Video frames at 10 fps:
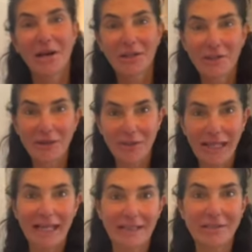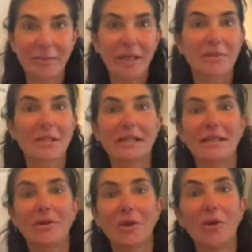"Are you canning tomatoes?" And I
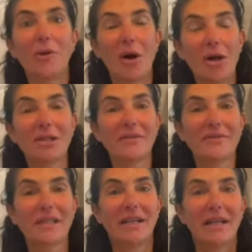said, "No, olives."